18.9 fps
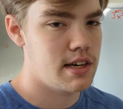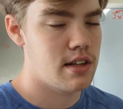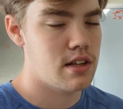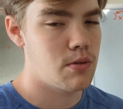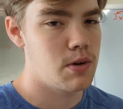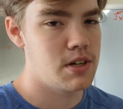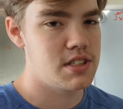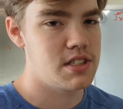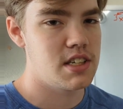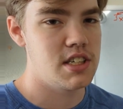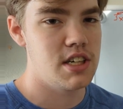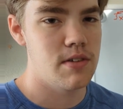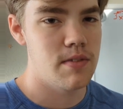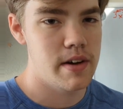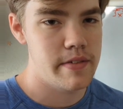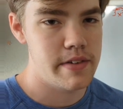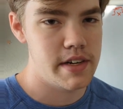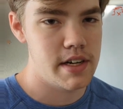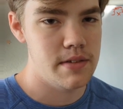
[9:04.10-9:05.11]
In other words, the
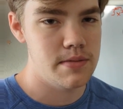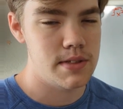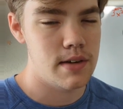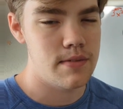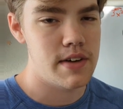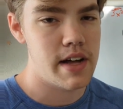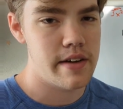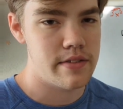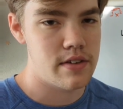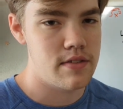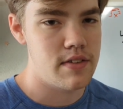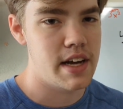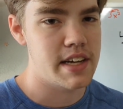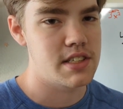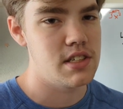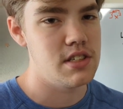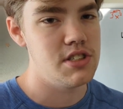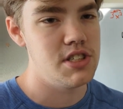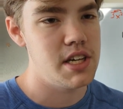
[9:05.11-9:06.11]
derivatives of f of
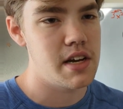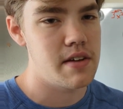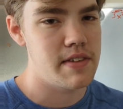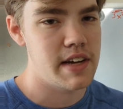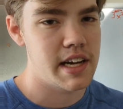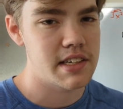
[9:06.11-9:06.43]
x and g of